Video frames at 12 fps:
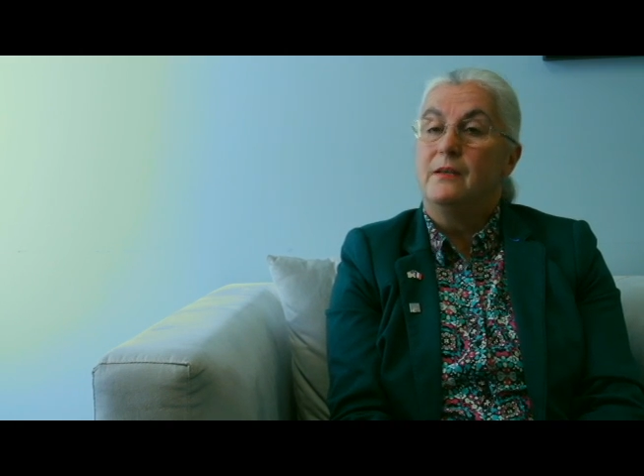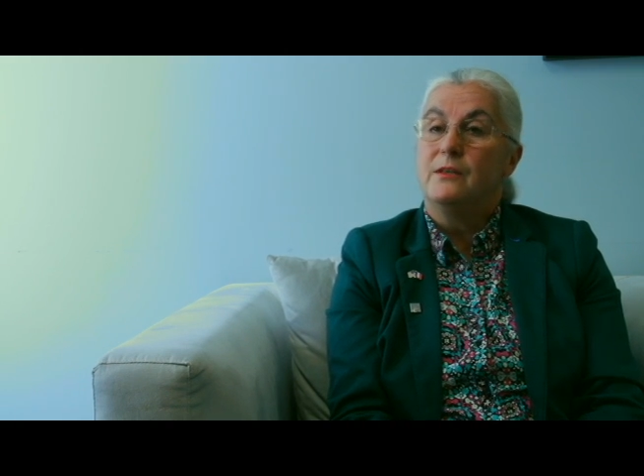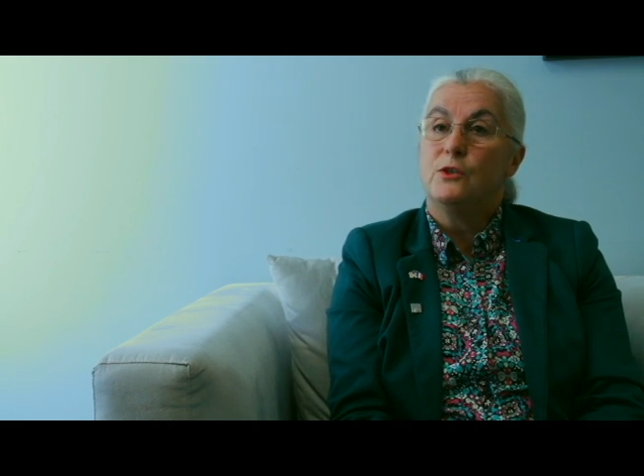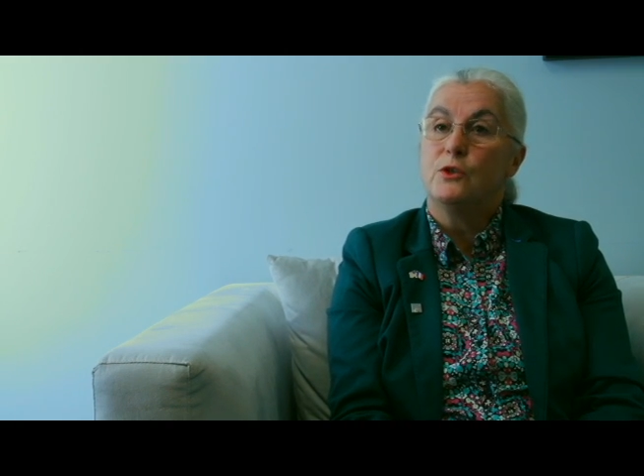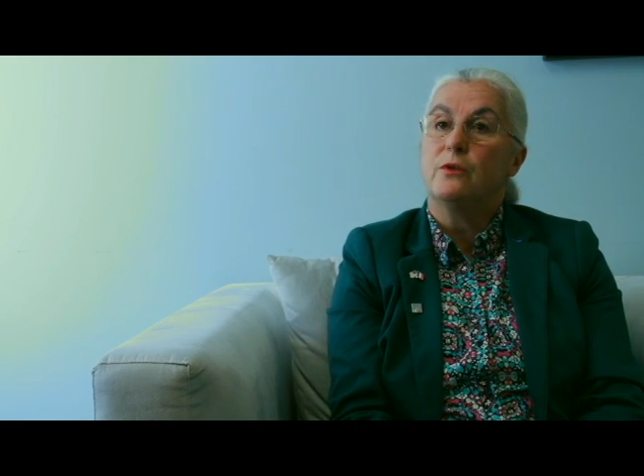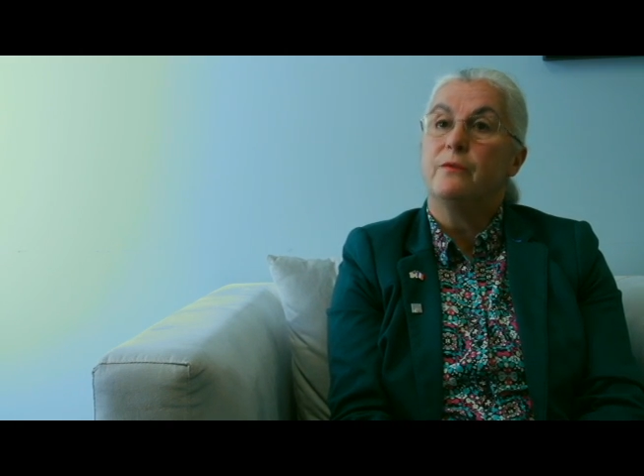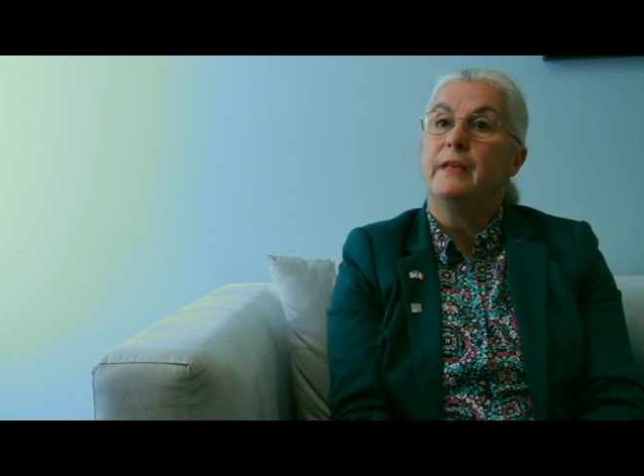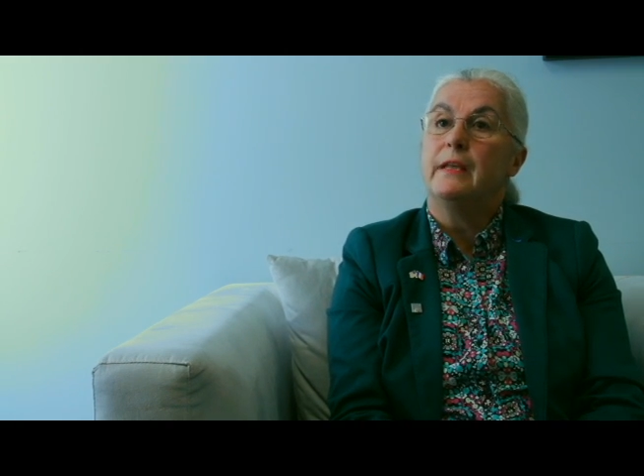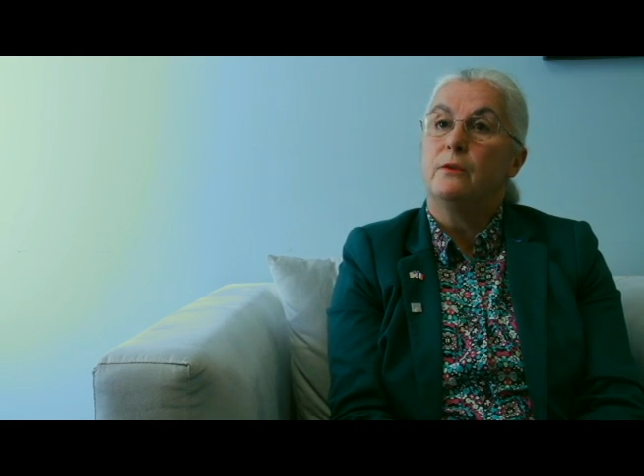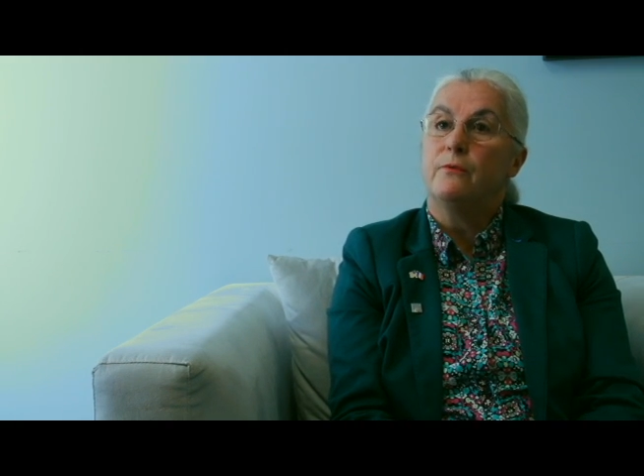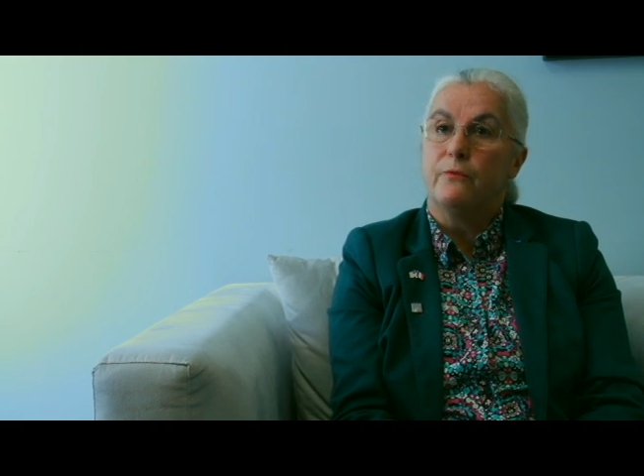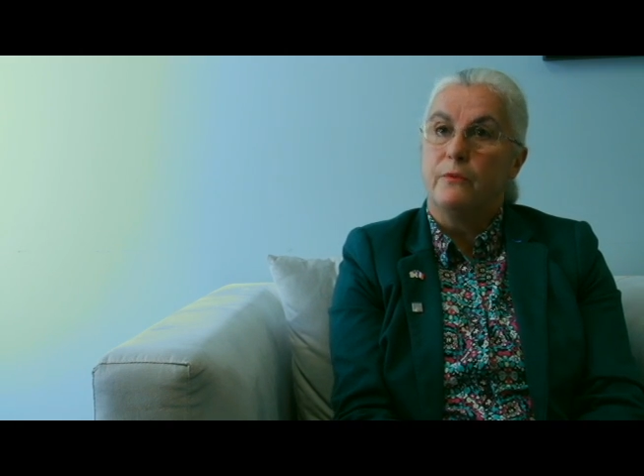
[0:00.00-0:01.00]
serving
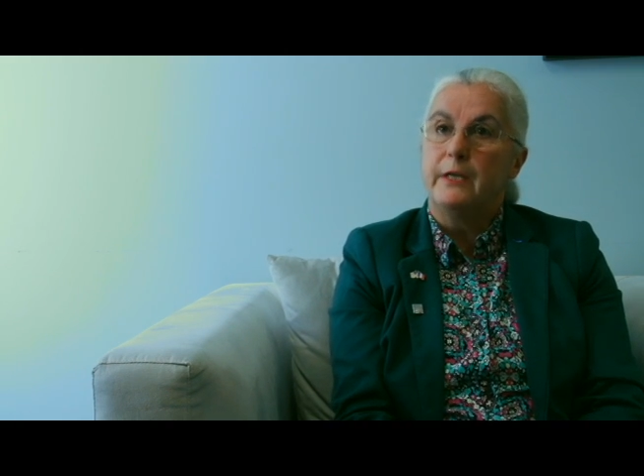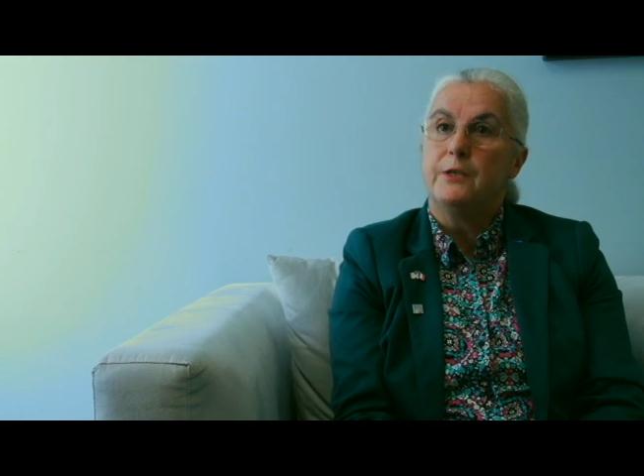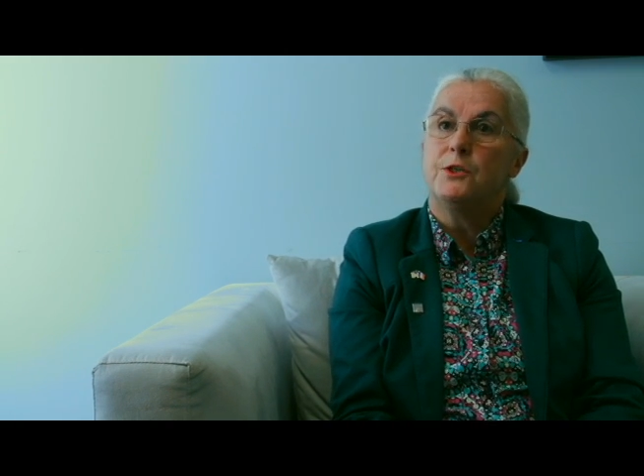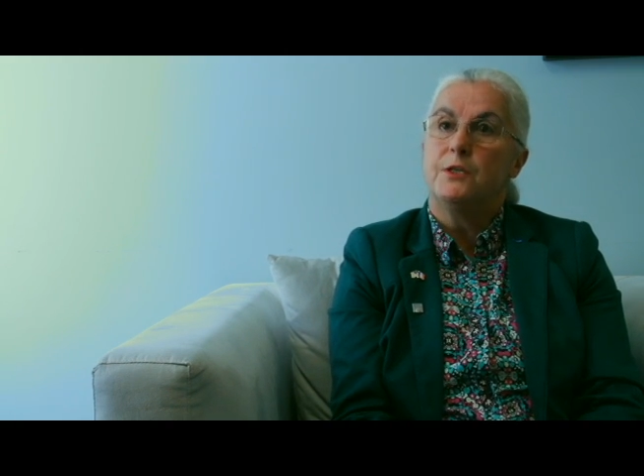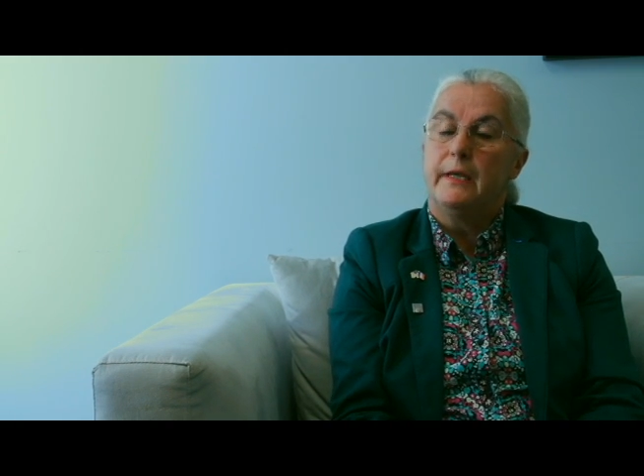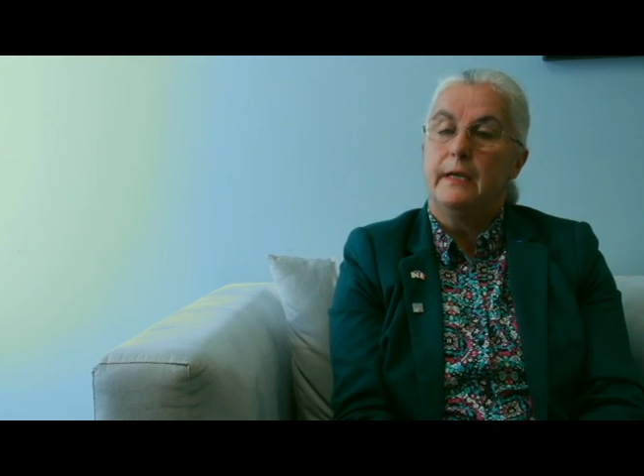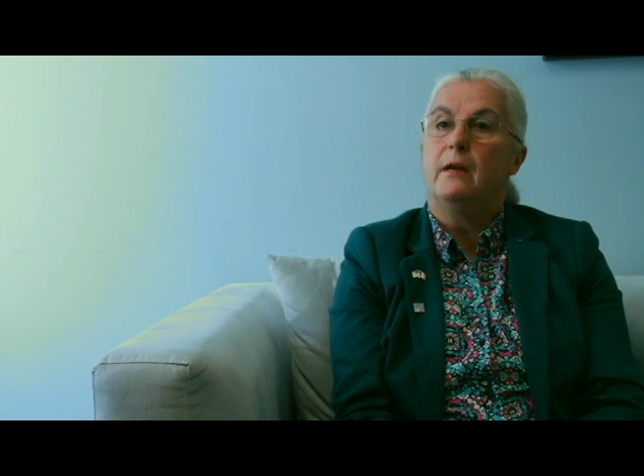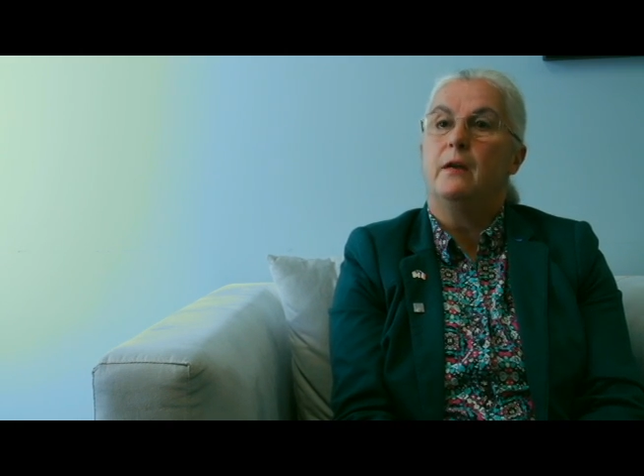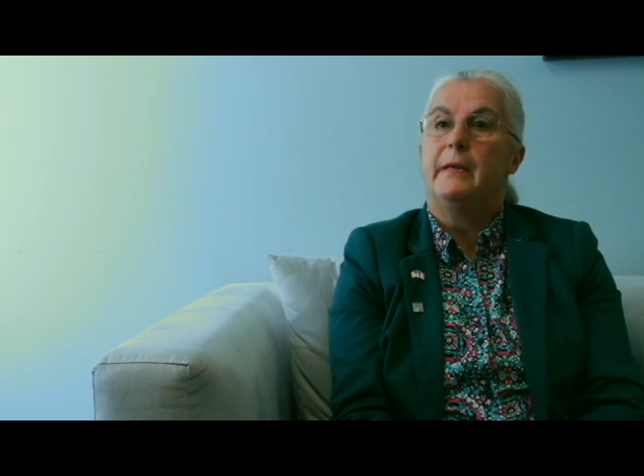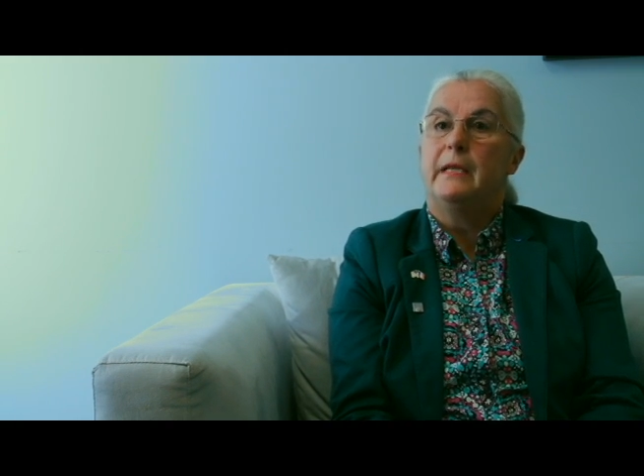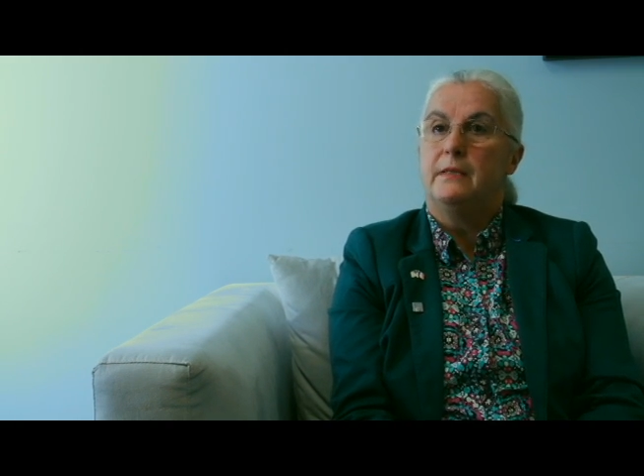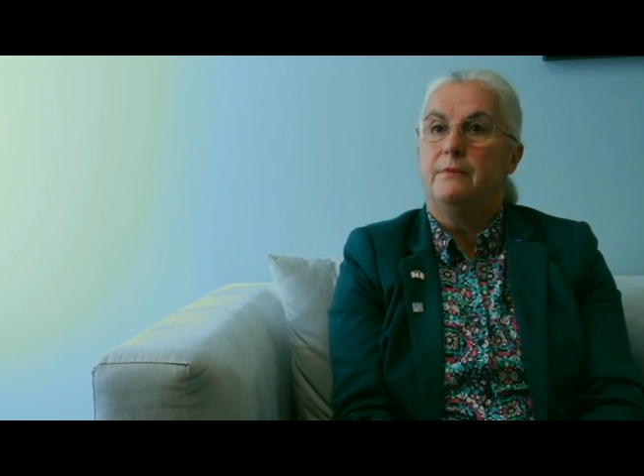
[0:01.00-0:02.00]
the French economic